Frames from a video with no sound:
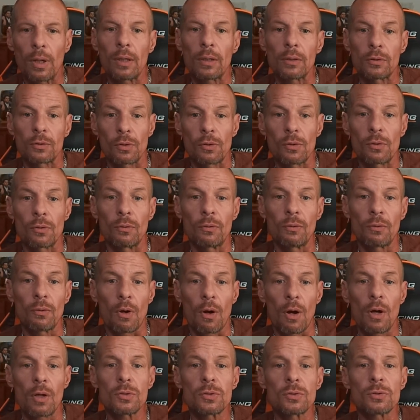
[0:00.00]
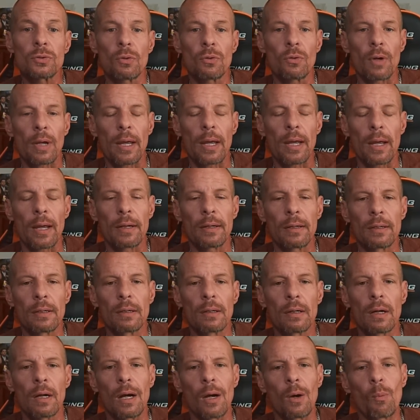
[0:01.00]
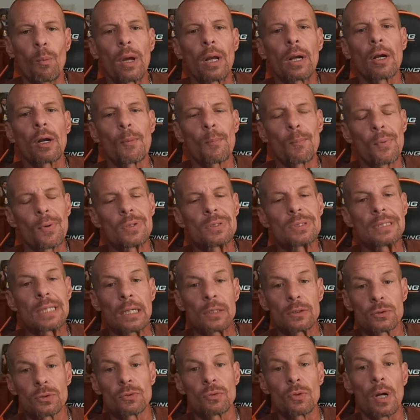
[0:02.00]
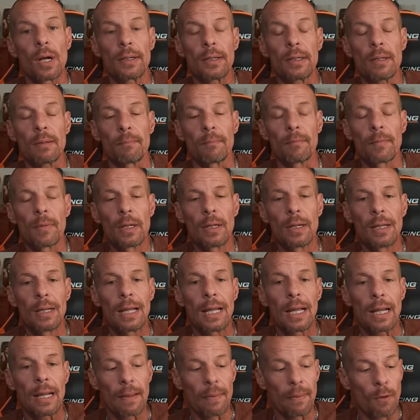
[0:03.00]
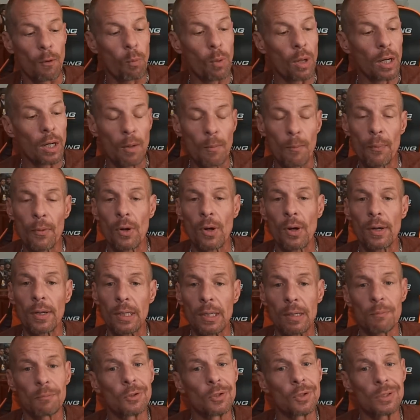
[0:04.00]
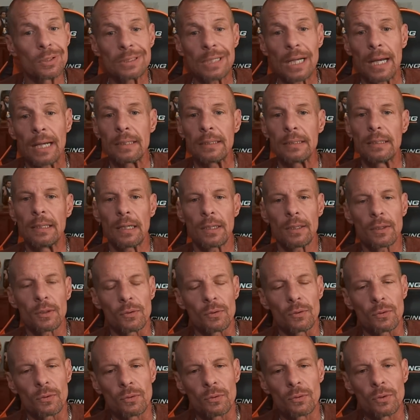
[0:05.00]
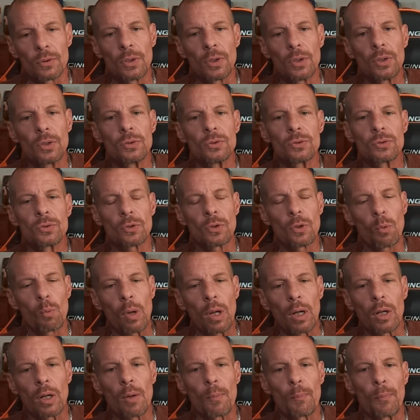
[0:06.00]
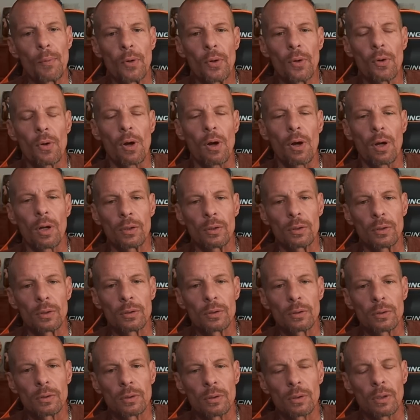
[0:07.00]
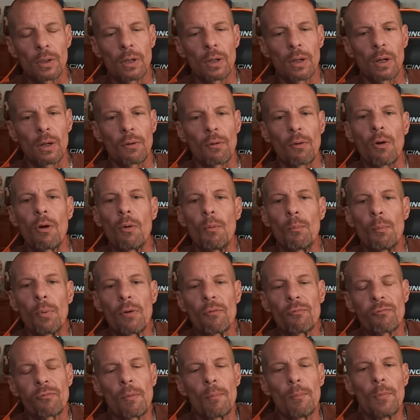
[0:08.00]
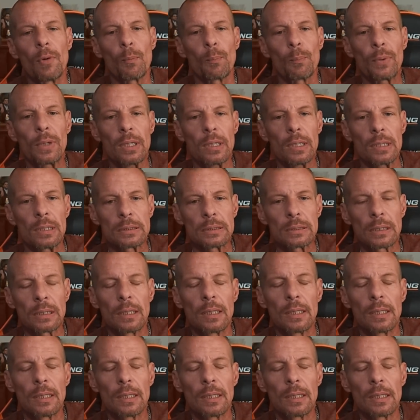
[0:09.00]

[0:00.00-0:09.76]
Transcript: Turtle, also had a Huelga bird tattooed on him. And the Huelga bird on him looked identical to the Huelga bird on homeboy from Milpitas.